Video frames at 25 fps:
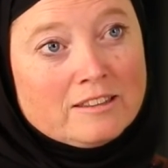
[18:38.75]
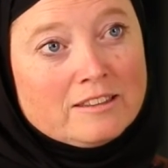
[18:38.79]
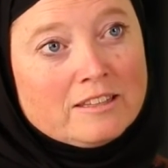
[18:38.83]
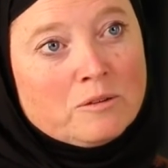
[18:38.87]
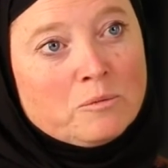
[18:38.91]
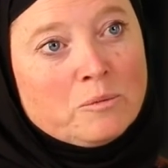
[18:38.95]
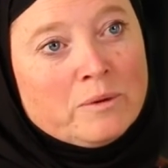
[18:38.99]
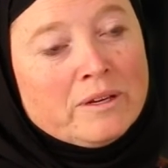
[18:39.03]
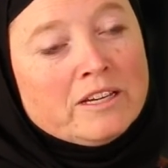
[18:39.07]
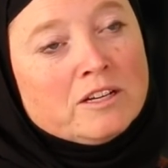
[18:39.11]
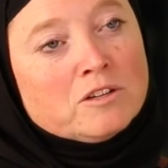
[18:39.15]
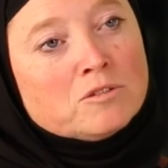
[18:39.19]

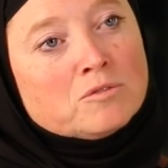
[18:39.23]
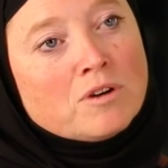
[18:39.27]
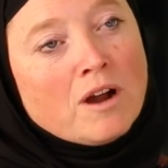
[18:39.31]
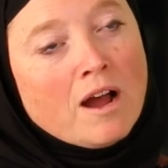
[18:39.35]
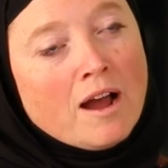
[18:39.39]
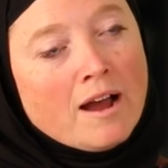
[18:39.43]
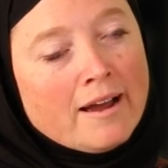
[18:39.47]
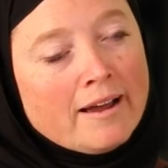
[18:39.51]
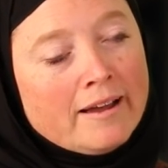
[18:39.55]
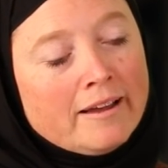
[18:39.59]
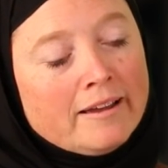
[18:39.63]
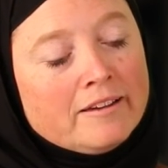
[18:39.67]
That we
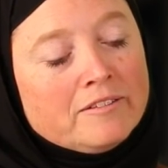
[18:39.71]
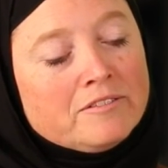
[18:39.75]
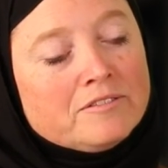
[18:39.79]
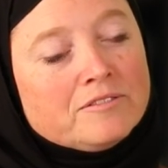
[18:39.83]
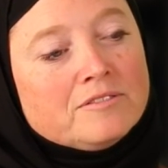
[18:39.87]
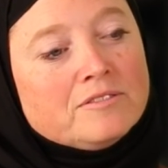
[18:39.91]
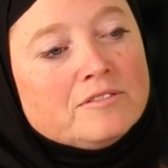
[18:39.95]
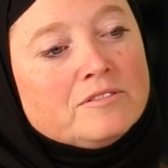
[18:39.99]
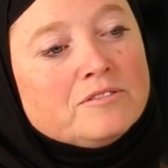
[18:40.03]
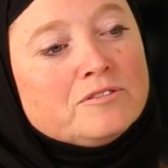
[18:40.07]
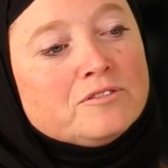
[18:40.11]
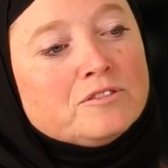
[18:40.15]
cry
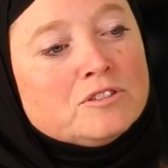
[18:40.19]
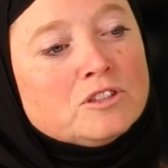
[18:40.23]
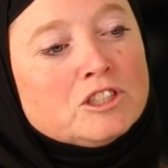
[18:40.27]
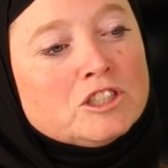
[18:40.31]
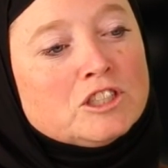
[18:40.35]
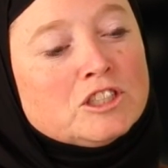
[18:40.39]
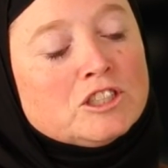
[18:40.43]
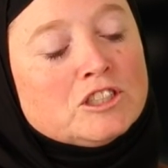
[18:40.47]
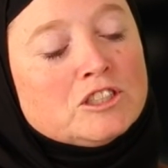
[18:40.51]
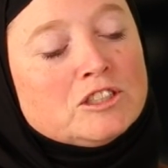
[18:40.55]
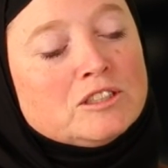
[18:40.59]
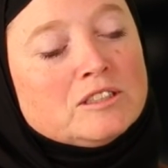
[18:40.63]

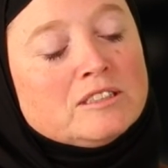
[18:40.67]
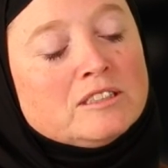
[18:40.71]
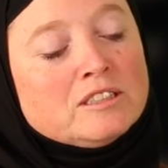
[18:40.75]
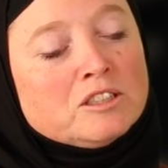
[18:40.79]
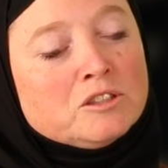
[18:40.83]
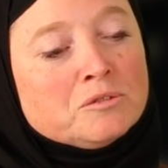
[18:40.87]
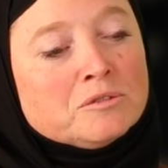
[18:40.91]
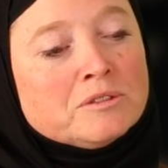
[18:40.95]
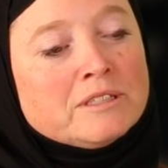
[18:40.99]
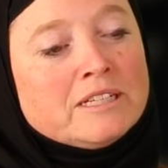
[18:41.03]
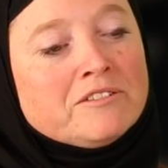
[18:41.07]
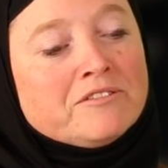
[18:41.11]
for
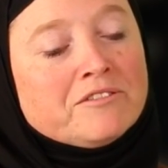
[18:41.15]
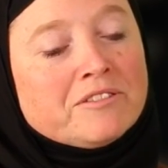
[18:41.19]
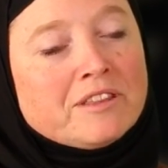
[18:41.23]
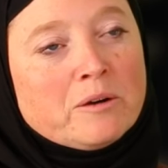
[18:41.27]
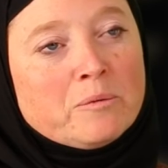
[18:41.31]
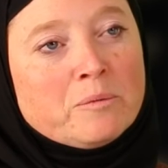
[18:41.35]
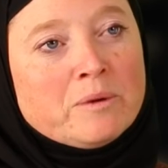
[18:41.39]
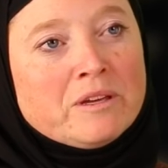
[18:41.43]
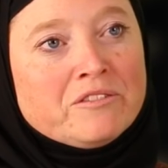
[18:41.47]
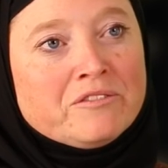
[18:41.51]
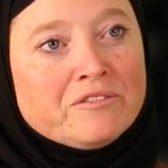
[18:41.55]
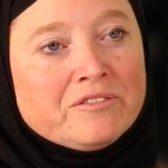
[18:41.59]
the grief
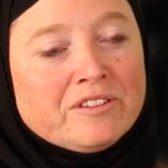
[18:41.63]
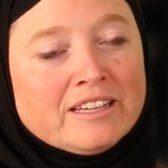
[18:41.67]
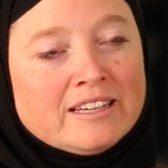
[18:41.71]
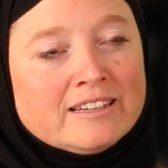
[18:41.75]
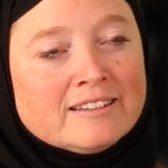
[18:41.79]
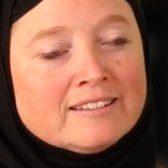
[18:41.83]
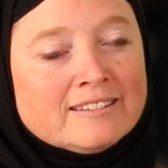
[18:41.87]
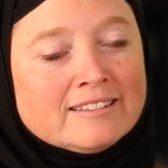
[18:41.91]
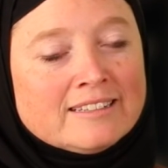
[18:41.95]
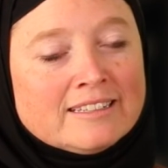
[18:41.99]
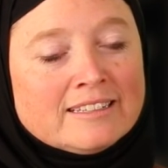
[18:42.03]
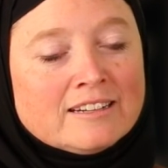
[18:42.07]
that we
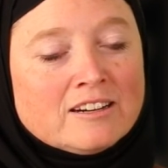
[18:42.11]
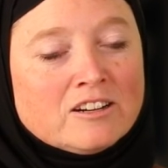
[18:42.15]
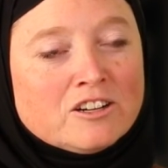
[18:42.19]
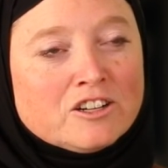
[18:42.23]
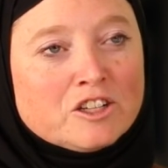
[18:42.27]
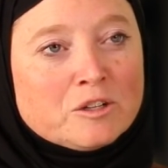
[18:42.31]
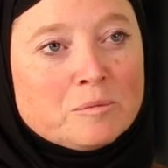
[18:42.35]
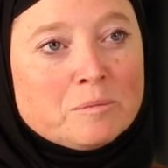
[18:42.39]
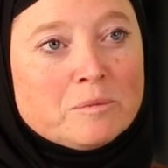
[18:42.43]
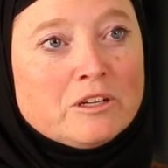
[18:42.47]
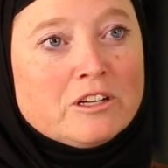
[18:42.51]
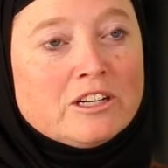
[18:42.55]
feel in
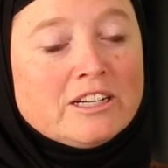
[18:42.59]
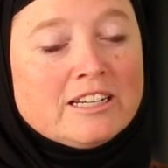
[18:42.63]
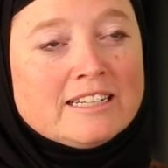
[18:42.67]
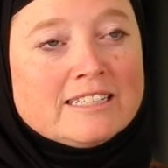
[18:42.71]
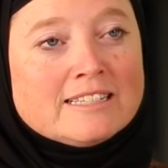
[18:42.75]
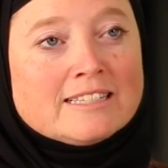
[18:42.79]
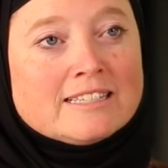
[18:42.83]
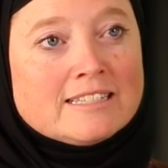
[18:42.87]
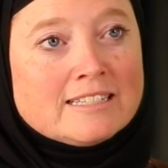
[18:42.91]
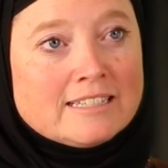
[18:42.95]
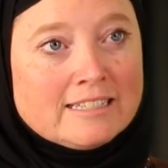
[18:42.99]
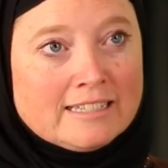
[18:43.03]
our
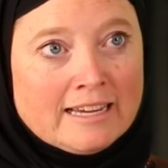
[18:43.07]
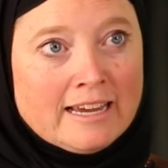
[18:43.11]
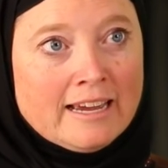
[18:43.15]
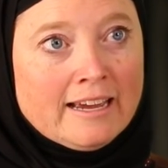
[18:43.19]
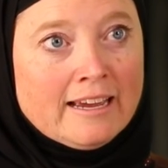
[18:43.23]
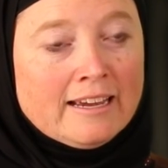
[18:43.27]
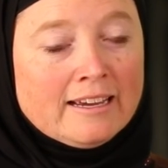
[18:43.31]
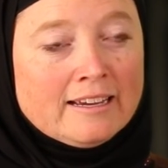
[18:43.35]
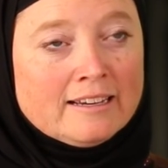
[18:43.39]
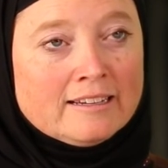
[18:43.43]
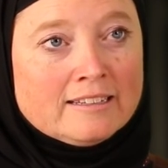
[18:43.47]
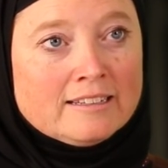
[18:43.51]
communities
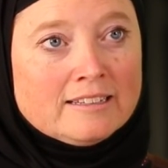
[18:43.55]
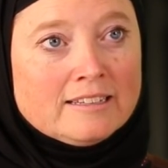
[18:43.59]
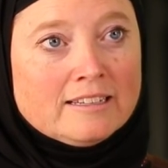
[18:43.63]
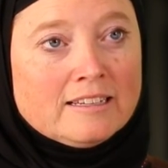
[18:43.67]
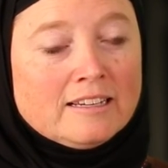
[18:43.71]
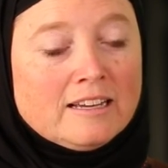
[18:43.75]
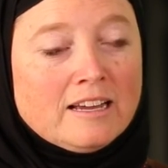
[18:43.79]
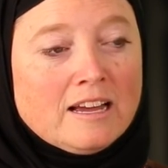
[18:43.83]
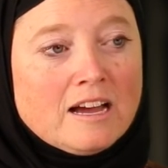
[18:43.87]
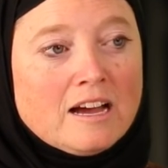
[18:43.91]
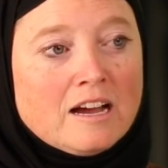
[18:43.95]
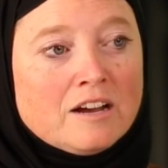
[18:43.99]
today
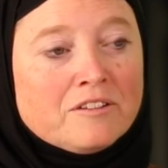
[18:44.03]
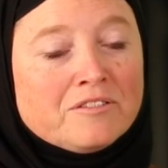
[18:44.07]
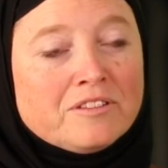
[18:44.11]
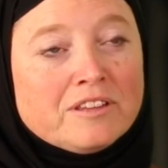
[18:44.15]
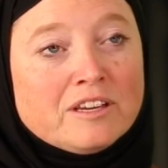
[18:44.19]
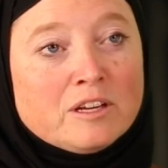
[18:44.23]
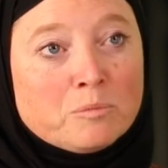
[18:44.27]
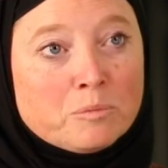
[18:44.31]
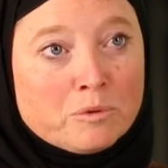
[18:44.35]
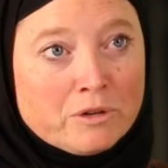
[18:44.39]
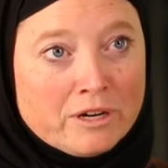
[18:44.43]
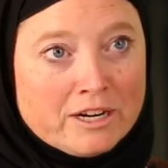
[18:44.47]
of
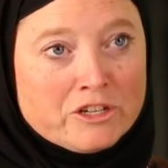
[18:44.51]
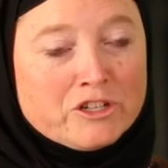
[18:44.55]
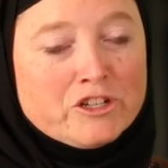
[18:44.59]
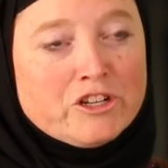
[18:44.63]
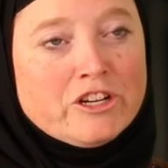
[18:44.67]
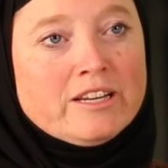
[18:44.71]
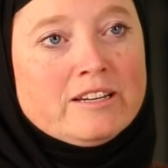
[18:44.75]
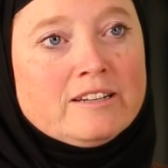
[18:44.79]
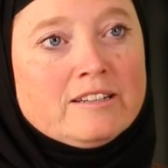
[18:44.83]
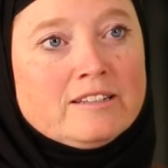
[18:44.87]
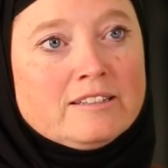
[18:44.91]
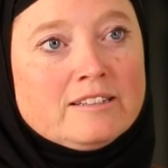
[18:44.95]
the
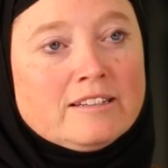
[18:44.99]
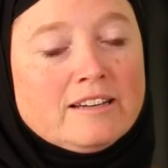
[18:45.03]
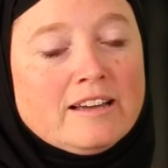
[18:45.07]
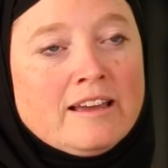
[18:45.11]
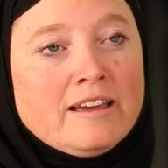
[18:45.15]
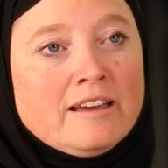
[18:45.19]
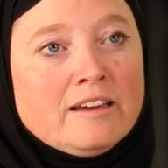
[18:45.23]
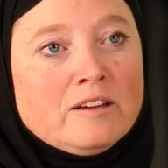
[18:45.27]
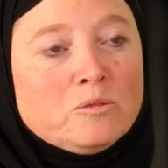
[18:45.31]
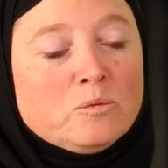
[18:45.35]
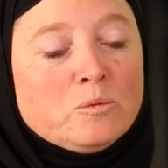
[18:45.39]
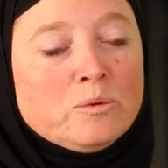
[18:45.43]
oppression,
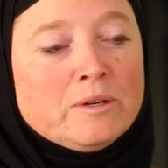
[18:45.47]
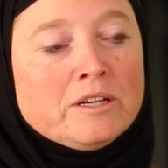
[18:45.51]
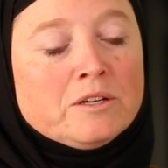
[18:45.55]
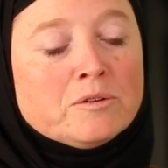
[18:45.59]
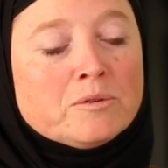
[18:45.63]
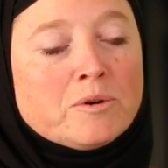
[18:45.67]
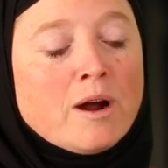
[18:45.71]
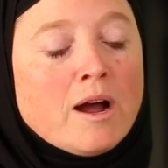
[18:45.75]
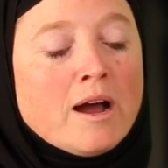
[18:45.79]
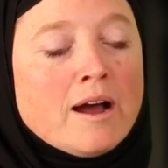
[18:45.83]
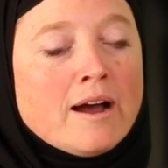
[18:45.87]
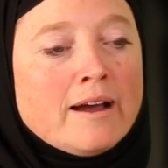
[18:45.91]
and we
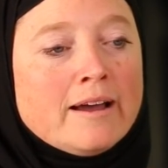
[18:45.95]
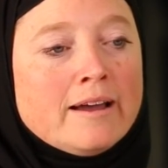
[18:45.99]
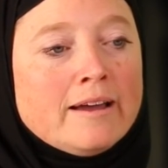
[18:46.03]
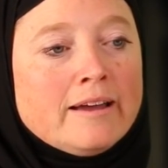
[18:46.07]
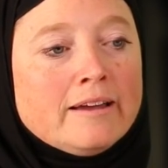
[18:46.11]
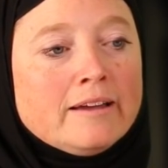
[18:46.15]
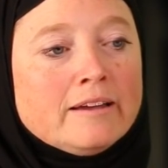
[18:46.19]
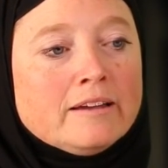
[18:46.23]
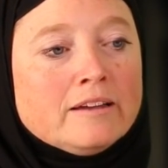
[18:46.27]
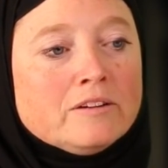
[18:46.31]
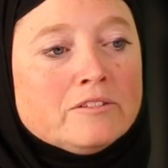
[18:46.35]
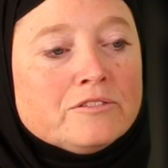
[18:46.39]

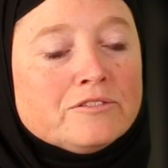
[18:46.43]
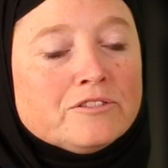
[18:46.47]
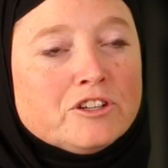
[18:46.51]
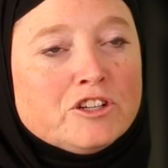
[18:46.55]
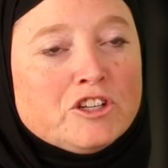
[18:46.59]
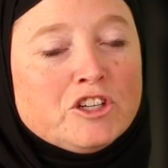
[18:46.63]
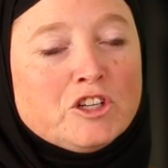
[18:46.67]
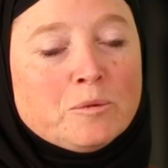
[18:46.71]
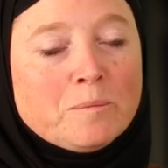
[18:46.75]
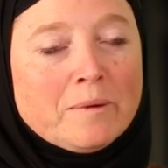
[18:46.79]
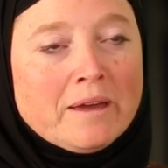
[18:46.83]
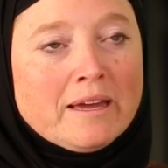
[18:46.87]
cry for
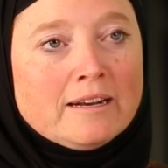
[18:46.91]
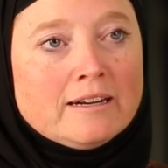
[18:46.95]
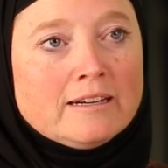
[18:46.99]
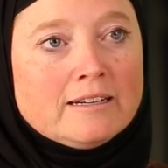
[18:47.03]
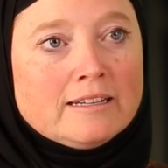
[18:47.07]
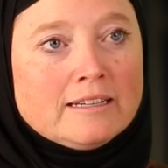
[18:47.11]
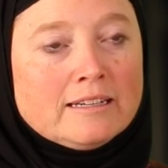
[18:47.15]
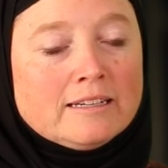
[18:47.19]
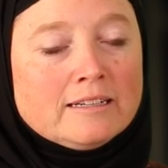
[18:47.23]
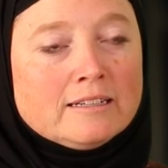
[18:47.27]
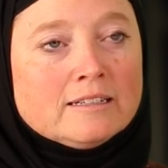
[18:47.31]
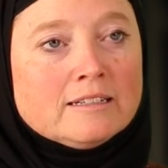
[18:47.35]

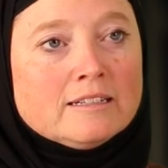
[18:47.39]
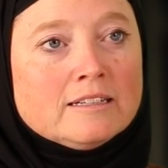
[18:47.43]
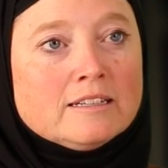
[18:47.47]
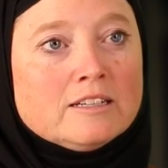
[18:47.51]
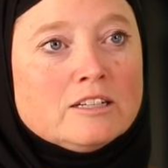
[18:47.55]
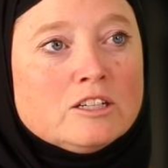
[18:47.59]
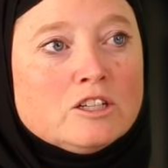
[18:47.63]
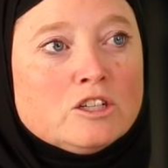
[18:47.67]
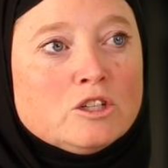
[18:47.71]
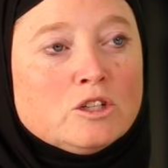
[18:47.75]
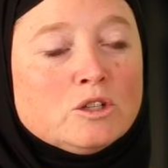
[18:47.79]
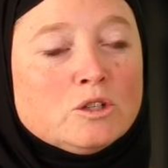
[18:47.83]
humanity
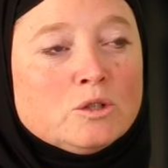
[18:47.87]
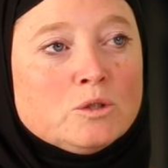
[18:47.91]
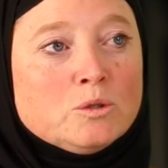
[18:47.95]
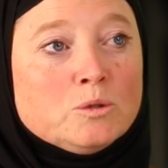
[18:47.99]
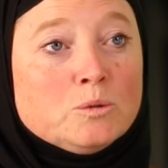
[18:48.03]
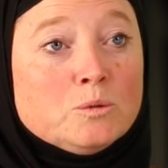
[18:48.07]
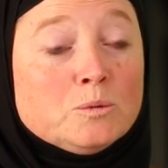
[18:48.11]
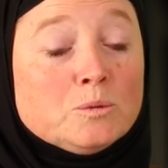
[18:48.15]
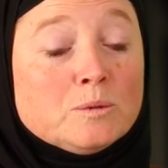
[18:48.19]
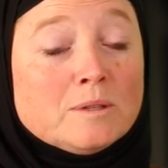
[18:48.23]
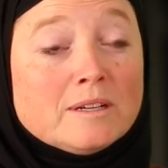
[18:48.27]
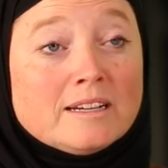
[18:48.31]

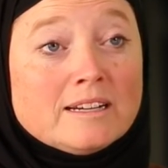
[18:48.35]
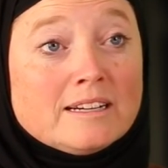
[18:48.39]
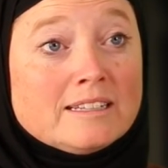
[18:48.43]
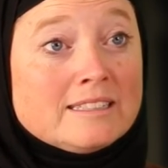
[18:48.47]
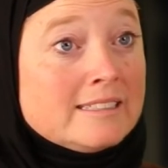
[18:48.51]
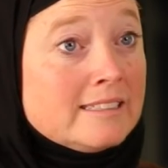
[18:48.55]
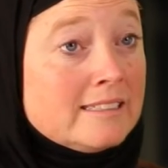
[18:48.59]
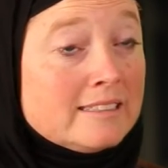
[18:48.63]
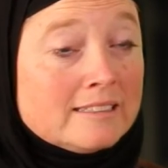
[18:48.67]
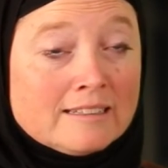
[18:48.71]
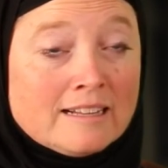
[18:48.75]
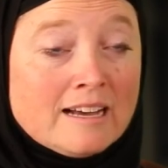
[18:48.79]
who
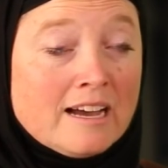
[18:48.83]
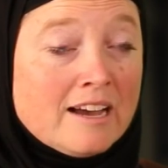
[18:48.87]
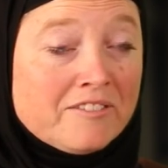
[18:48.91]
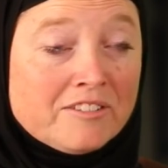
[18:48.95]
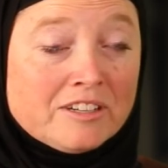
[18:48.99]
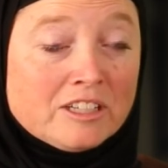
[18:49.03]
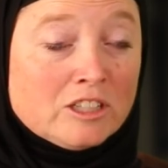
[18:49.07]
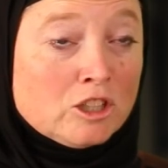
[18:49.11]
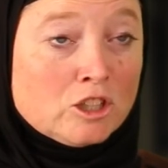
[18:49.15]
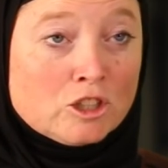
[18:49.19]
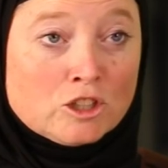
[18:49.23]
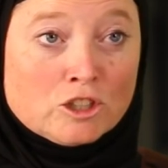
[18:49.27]
still
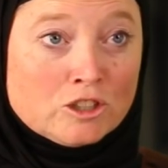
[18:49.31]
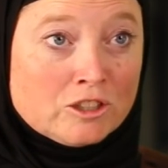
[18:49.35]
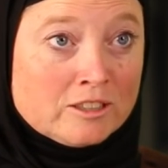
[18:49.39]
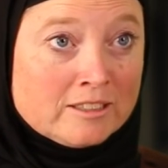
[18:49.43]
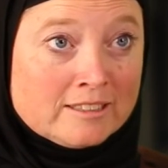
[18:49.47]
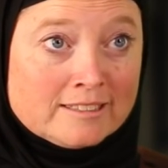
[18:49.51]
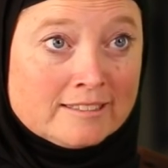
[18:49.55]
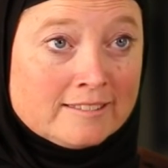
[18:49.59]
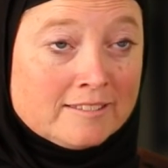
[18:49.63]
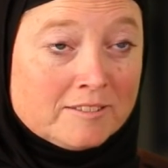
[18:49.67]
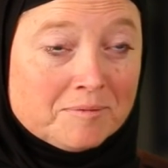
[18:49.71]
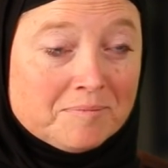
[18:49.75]
haven't
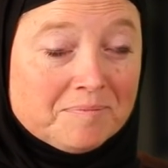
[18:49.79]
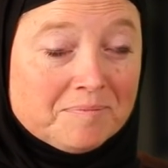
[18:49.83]
learned